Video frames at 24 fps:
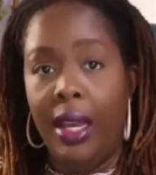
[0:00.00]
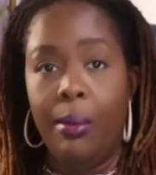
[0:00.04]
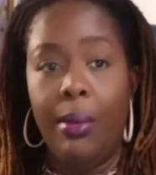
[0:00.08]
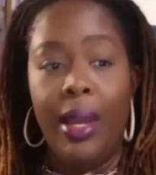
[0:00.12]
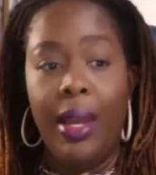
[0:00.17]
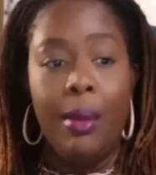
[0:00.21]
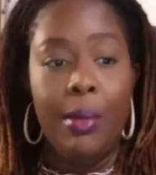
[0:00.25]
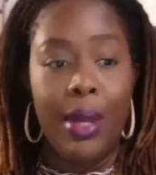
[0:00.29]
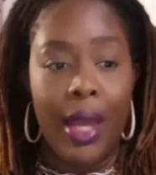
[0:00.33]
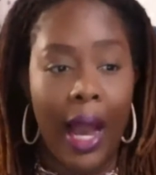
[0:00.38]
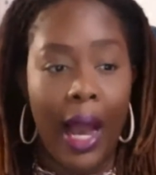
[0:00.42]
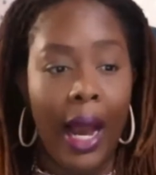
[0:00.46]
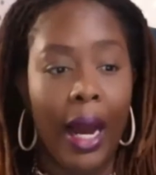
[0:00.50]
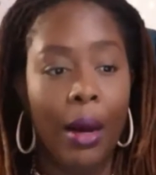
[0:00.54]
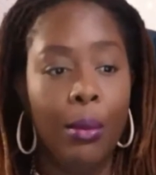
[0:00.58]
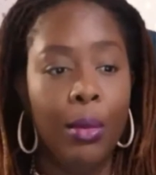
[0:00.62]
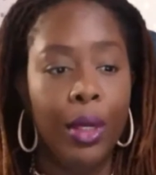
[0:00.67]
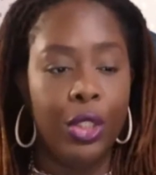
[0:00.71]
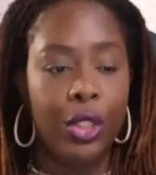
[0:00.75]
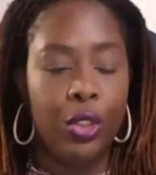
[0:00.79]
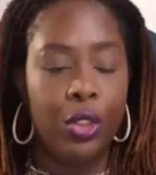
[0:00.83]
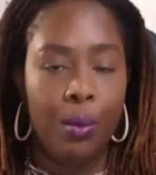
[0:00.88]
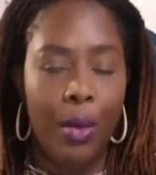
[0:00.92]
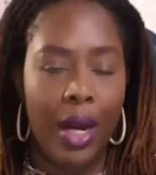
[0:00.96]
Maybe how
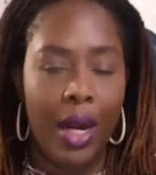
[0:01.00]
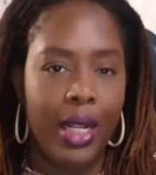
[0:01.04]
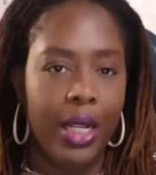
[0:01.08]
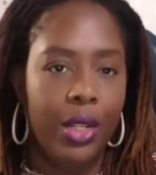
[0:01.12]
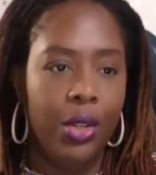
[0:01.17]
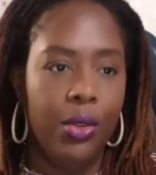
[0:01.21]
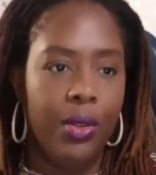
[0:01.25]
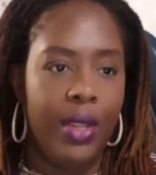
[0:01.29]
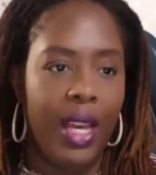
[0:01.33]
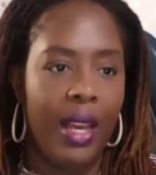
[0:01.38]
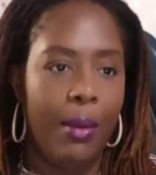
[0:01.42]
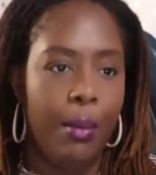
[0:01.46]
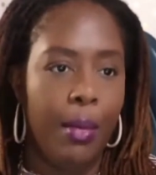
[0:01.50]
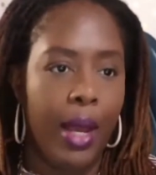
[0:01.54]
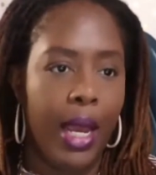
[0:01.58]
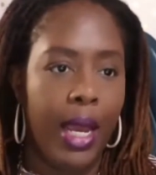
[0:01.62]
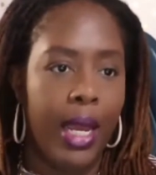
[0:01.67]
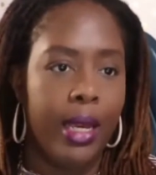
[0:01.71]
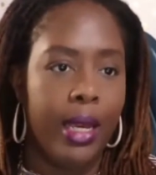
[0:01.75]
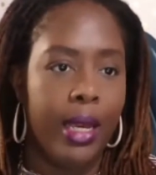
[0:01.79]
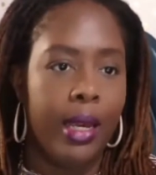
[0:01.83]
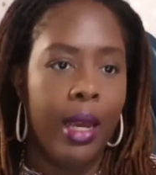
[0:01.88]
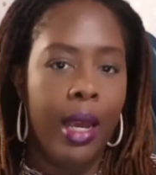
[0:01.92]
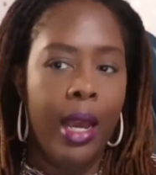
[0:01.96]
much money do they
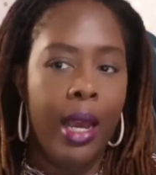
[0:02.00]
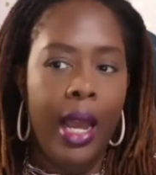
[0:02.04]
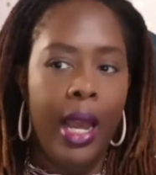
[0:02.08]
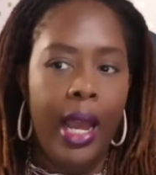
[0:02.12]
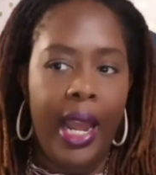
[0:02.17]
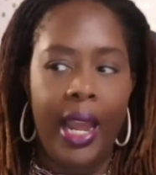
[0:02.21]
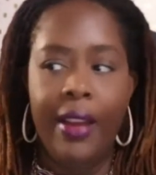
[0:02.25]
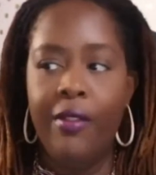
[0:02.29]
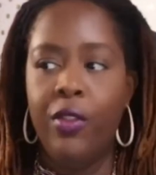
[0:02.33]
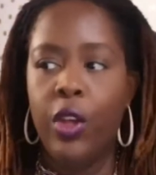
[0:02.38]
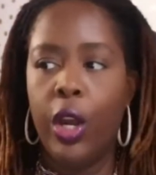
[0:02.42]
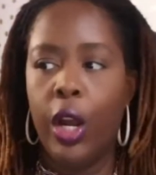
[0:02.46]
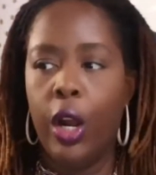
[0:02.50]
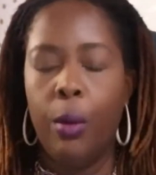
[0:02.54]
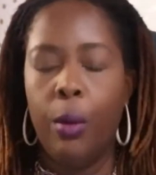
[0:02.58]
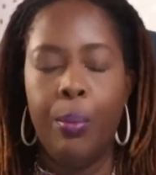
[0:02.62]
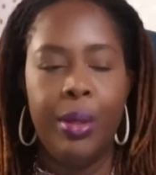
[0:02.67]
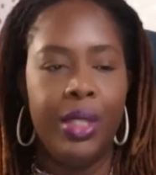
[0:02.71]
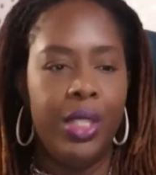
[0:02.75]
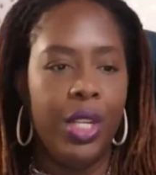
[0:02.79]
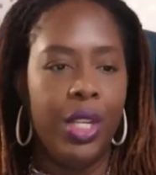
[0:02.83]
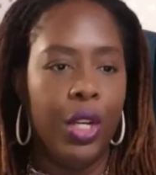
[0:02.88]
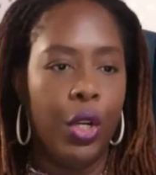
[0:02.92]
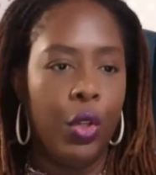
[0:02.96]
make in their
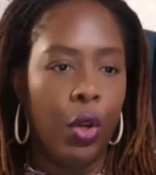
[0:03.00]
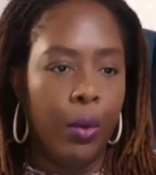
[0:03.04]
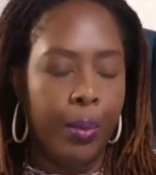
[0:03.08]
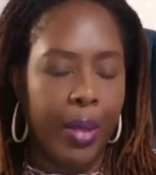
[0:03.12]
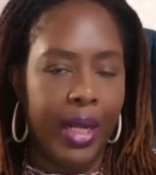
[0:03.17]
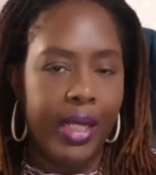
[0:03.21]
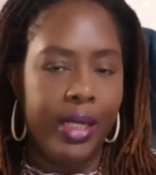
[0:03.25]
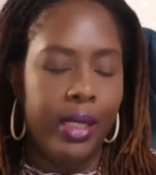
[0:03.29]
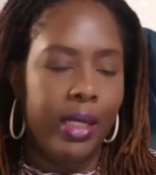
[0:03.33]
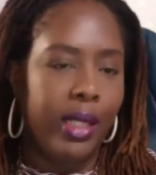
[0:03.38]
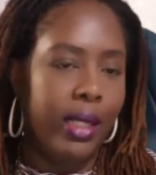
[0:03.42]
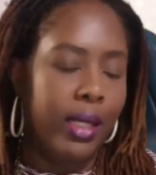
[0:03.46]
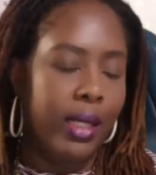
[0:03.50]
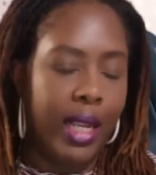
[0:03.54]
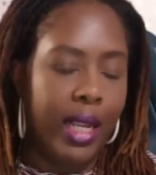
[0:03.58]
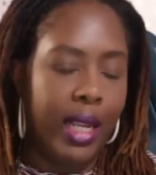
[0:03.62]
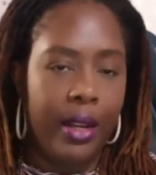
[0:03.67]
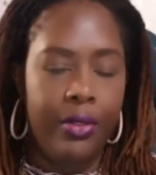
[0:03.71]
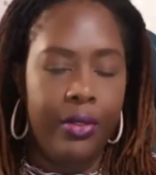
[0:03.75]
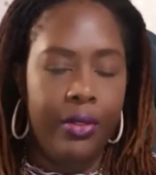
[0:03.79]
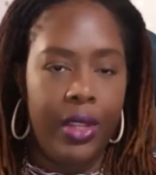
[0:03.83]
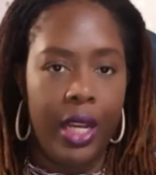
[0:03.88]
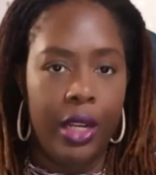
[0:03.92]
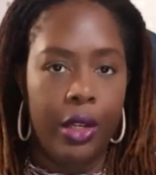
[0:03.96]
particular business to see
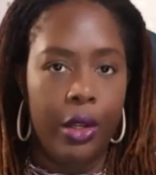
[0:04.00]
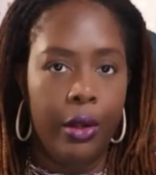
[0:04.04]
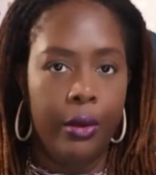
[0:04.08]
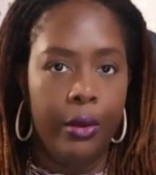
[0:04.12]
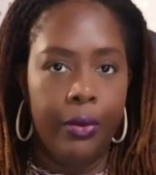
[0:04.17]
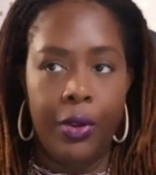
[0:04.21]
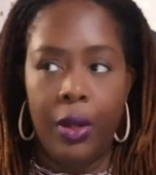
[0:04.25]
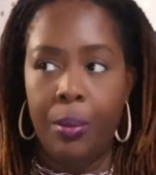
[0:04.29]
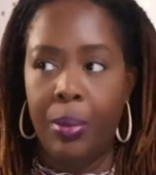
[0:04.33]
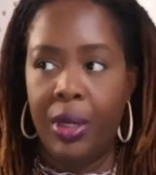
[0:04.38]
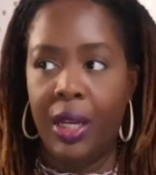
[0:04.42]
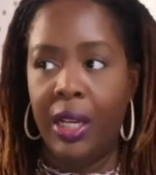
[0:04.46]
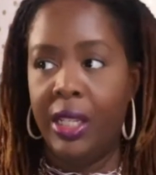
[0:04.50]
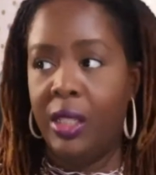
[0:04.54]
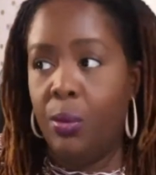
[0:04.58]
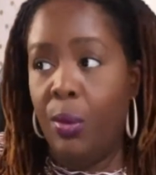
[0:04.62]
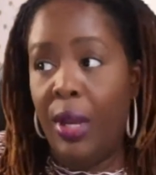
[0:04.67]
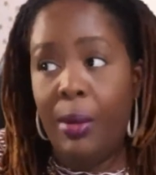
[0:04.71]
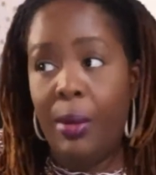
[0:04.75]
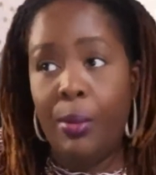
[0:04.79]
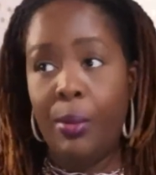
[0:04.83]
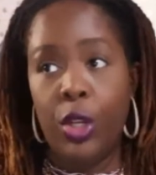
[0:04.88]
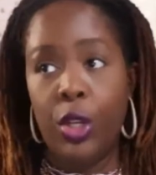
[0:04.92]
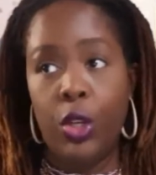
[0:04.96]
if they're a good fit, because
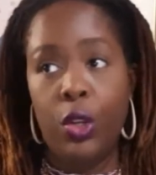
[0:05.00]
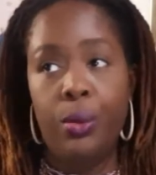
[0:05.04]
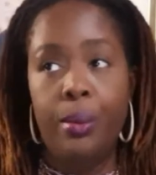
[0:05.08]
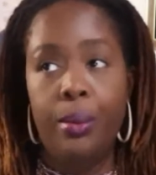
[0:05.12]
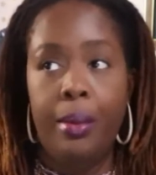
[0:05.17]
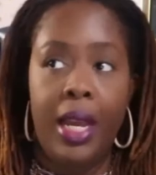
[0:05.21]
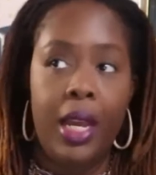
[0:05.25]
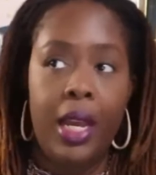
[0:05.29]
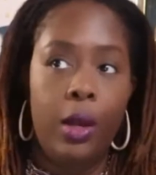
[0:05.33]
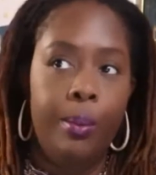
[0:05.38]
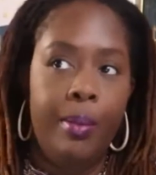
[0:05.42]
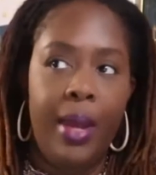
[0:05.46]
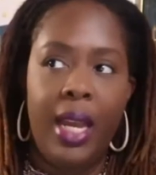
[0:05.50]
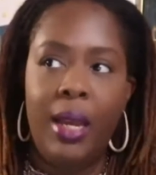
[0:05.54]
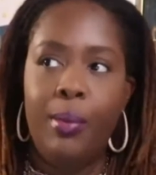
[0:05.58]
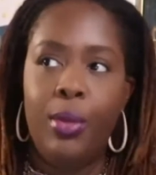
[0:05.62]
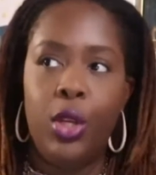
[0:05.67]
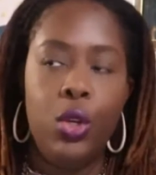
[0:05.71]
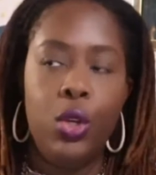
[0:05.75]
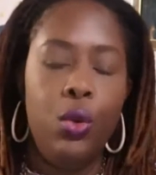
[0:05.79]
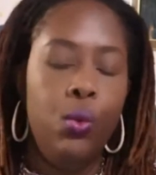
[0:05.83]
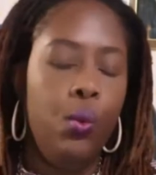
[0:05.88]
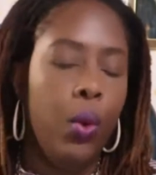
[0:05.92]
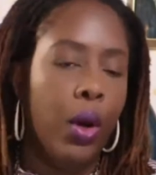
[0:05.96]
maybe
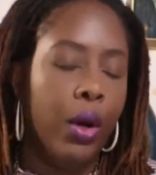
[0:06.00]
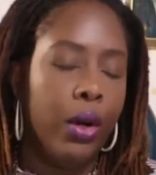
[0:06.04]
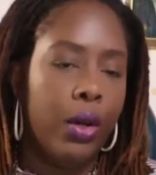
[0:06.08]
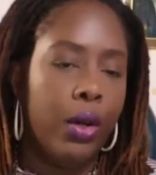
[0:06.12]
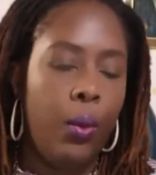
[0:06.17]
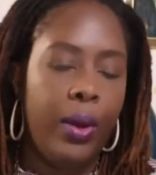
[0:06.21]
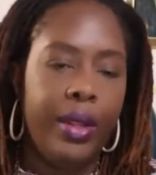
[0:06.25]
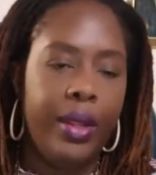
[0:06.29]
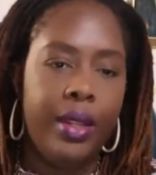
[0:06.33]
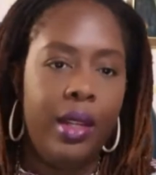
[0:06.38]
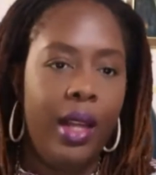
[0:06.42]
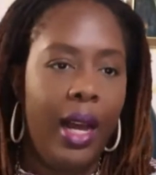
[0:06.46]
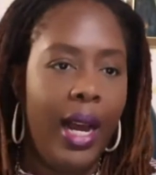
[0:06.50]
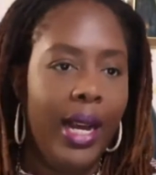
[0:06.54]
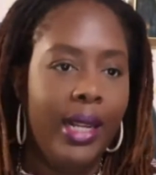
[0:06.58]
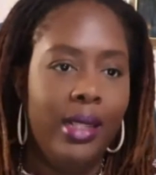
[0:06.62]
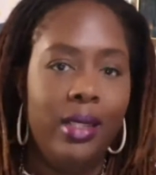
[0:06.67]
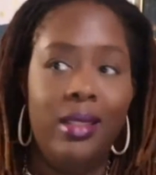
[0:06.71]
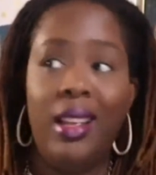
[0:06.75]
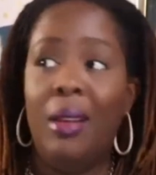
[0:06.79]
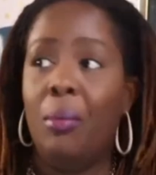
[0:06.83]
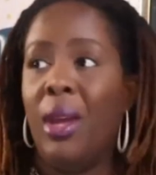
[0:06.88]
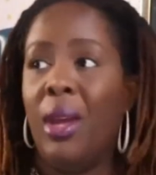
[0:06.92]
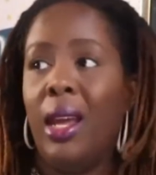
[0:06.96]
you work with clients
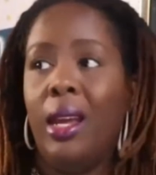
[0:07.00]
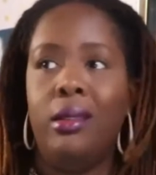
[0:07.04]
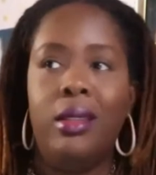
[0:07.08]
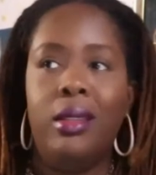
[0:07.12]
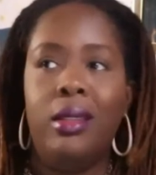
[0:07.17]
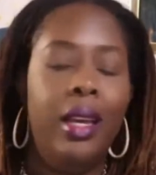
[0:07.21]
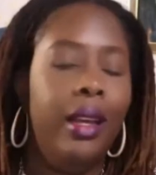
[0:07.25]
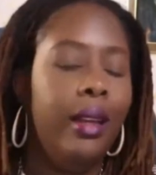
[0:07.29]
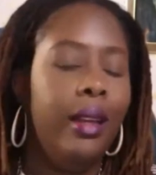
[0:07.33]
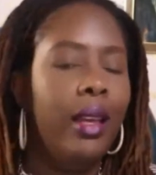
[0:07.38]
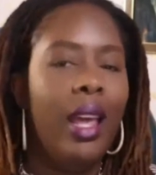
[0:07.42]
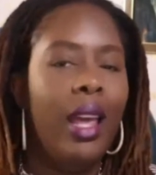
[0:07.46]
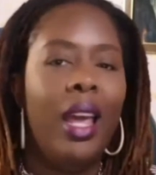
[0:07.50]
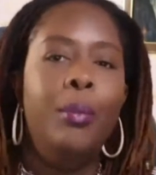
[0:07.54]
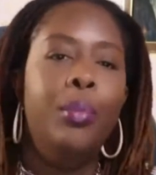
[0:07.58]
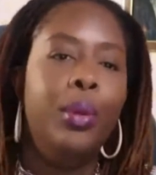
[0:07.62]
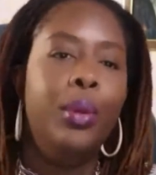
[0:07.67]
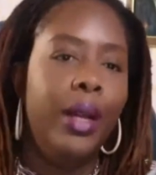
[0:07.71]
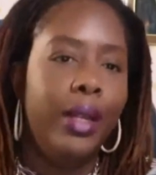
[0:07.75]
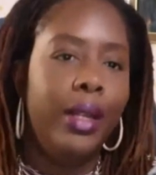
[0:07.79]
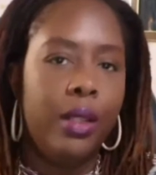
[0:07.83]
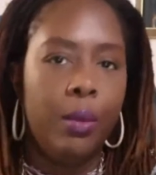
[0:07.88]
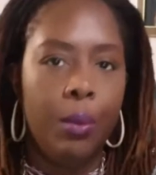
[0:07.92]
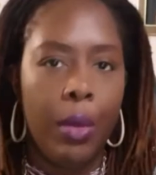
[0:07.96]
that make 10K
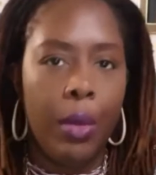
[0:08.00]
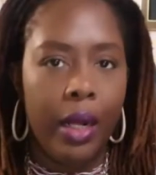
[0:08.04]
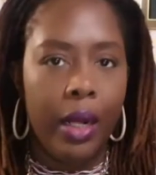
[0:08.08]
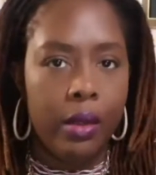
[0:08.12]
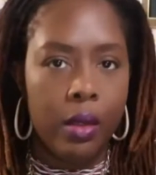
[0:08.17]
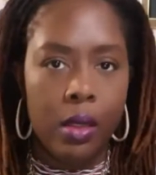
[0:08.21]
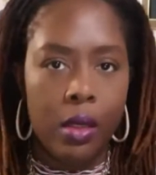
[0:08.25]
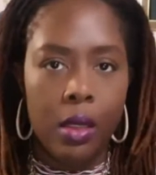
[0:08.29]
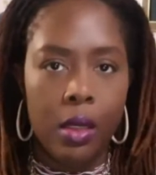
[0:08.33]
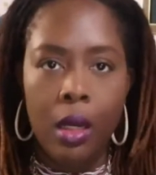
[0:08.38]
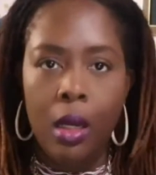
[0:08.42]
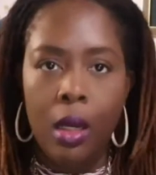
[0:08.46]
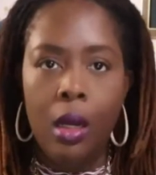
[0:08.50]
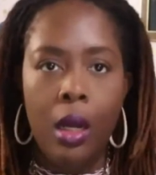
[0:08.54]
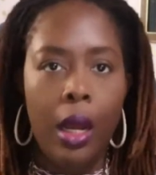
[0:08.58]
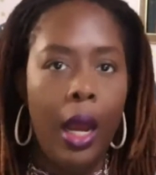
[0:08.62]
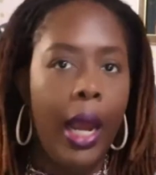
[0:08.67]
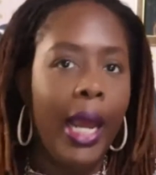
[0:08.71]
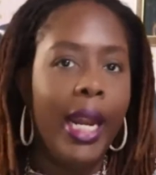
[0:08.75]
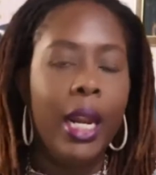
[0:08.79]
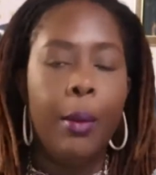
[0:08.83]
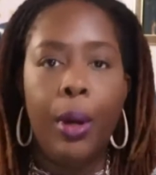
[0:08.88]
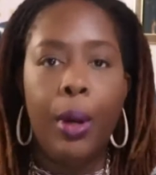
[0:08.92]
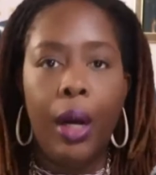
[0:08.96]
plus months
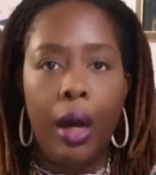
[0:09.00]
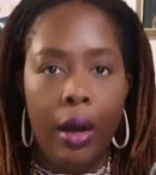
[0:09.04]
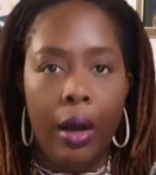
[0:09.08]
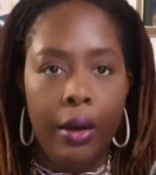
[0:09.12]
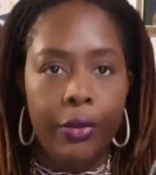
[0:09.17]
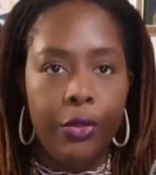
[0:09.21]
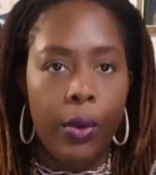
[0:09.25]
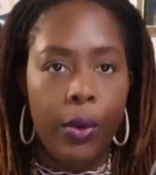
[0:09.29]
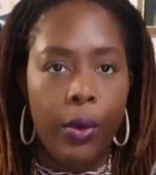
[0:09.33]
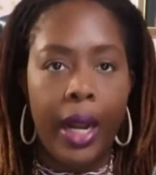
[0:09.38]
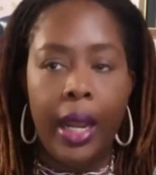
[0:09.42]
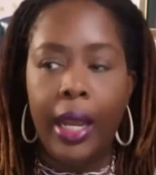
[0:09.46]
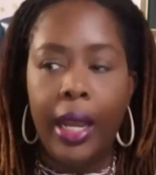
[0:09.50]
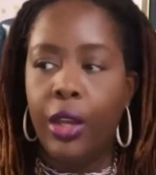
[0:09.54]
and above, right?